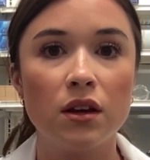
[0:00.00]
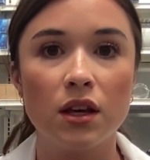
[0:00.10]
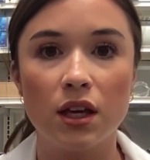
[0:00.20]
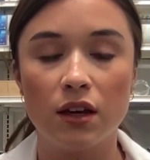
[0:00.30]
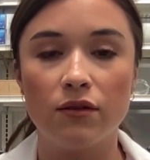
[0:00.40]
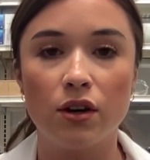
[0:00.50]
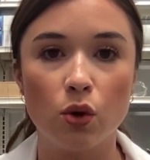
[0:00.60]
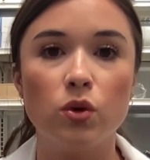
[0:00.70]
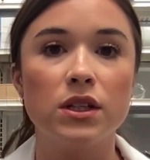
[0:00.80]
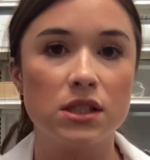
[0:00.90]
give a
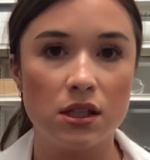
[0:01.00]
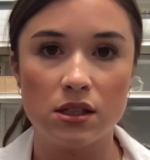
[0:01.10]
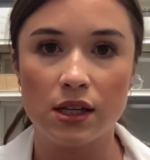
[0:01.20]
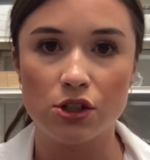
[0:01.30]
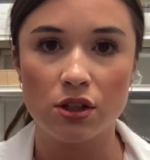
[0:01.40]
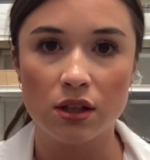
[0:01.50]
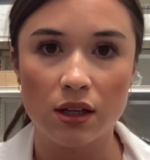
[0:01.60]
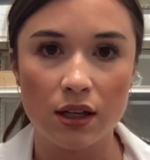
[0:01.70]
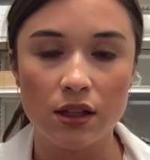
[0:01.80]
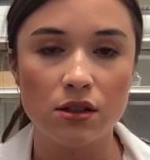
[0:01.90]
cooling sensation that
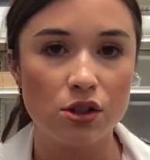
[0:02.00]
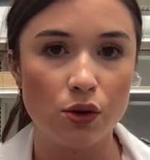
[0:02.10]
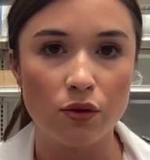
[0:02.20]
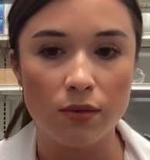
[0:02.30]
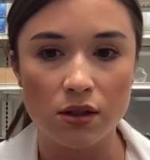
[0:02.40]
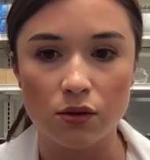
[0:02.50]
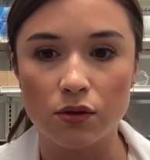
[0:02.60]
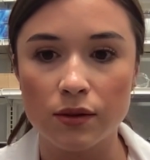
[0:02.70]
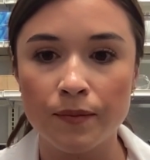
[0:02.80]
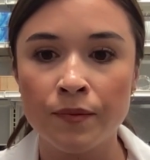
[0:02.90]
can soothe muscles.
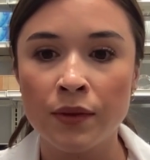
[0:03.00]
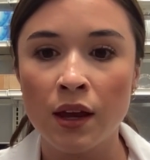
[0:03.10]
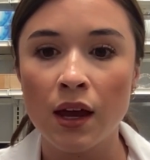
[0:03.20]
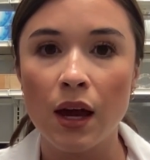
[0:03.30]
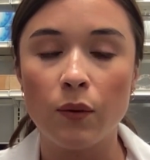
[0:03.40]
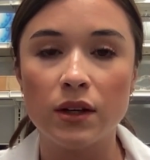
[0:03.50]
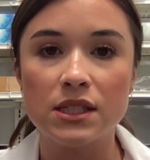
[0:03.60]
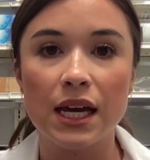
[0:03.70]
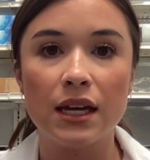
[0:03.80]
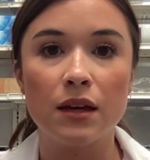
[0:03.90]
And when
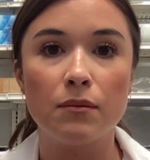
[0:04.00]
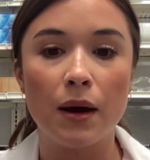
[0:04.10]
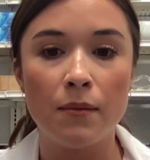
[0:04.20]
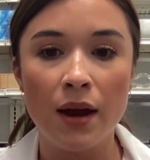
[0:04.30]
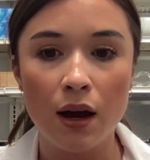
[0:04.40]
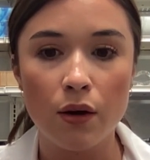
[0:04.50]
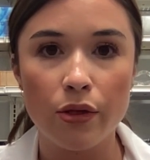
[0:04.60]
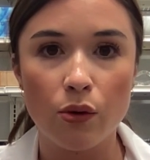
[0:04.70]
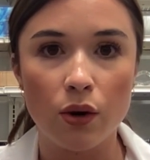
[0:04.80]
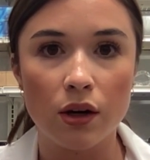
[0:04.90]
taken by mouth
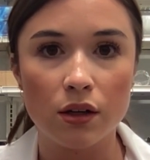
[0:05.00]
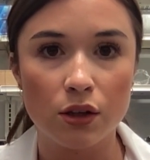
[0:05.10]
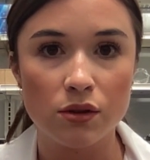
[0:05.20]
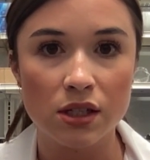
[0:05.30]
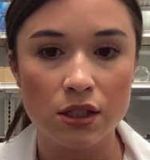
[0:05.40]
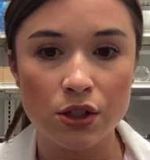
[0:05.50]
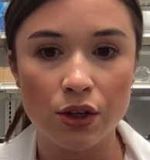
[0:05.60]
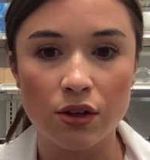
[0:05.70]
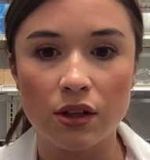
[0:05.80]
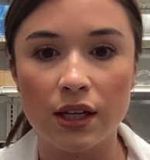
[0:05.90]
or used
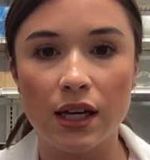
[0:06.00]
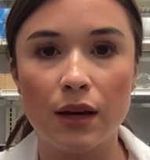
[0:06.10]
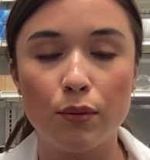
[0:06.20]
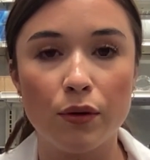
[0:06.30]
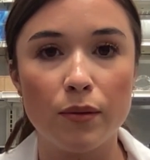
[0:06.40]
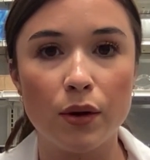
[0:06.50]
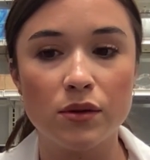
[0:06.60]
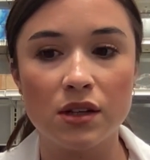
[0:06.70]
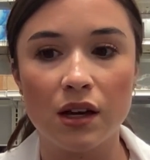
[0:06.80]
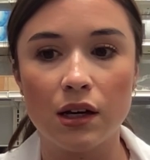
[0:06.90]
internally, it promotes
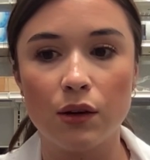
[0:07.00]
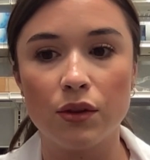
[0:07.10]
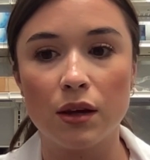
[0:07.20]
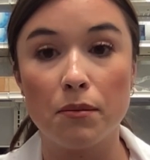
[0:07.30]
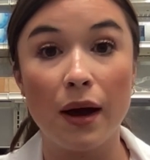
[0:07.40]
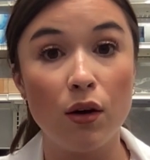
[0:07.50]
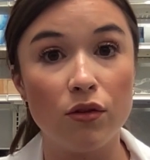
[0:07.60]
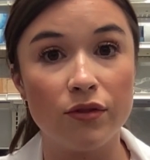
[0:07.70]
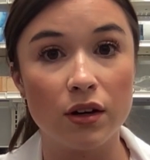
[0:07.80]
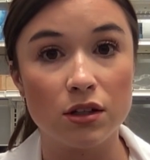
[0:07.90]
a healthy bowel
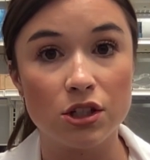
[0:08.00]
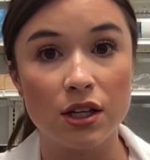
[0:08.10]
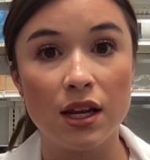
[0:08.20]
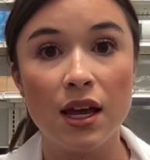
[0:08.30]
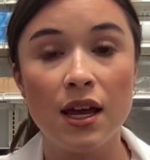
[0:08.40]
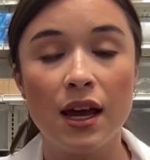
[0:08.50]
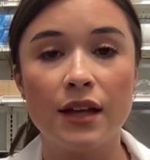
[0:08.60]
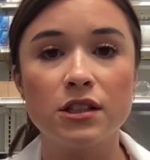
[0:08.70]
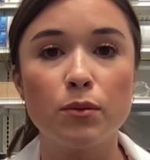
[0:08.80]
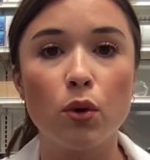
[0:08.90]
function and
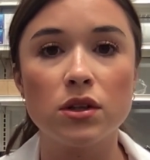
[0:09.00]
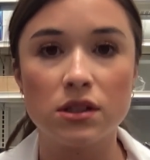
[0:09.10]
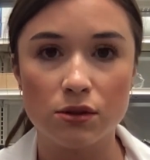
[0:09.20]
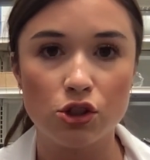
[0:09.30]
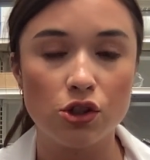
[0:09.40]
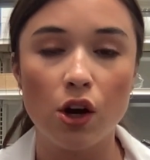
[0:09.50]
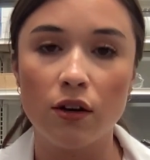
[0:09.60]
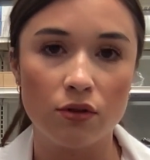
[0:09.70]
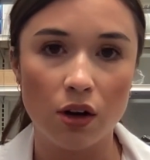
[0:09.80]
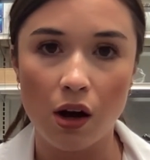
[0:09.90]
supports just
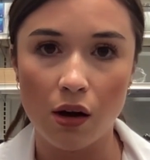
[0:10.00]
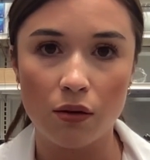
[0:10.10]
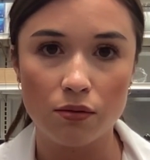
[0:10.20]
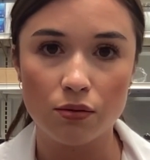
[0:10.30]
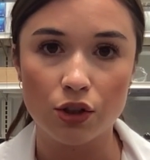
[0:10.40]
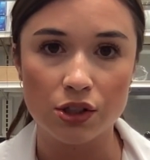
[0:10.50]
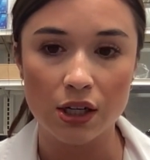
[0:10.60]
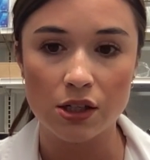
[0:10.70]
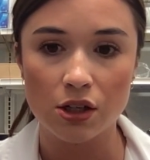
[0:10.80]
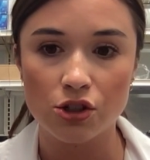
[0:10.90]
overall good
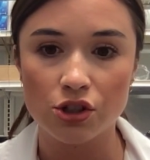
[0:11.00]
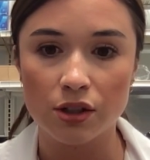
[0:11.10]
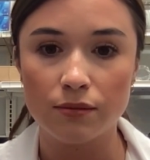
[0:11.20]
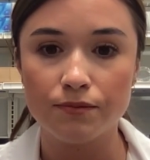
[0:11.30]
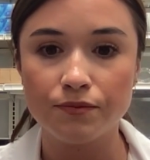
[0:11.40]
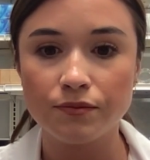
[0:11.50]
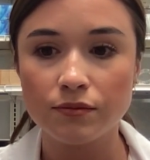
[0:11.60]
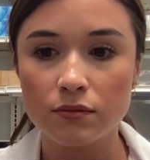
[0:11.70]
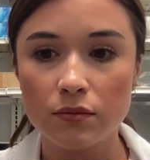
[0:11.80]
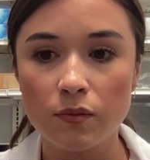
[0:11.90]
digestion.
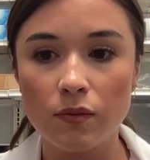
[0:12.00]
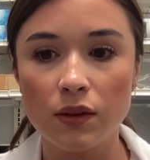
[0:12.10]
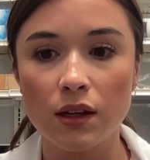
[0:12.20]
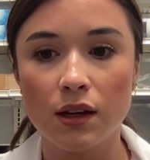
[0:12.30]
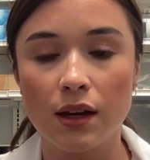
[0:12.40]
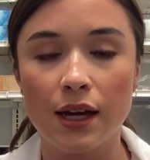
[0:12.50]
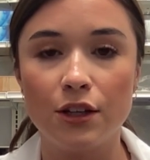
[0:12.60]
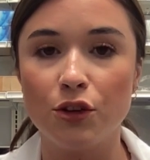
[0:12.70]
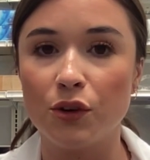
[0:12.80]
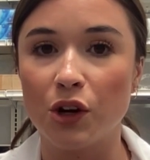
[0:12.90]
And
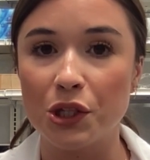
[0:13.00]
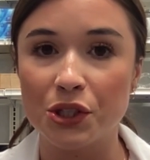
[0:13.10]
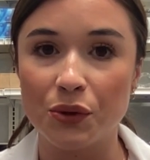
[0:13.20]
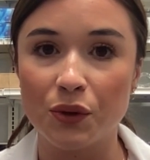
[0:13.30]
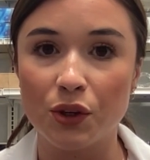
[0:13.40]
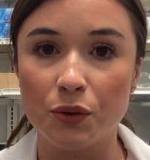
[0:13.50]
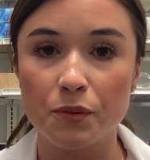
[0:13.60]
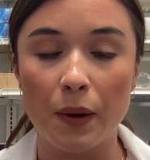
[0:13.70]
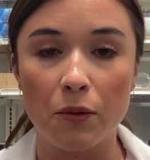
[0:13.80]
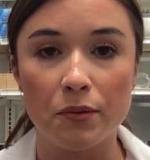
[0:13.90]
you can also use
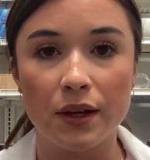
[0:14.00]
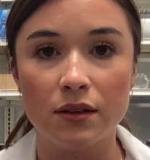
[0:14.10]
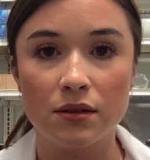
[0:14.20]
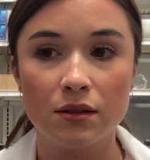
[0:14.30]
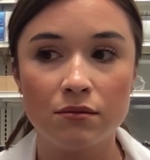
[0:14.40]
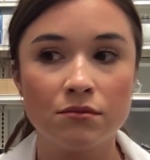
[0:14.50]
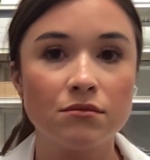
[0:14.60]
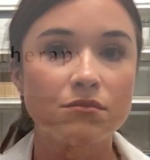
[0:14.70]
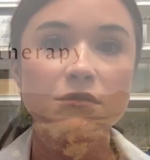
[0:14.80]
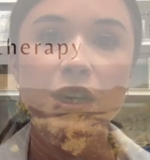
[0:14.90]
peppermint
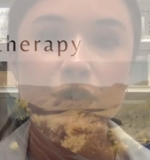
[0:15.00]
in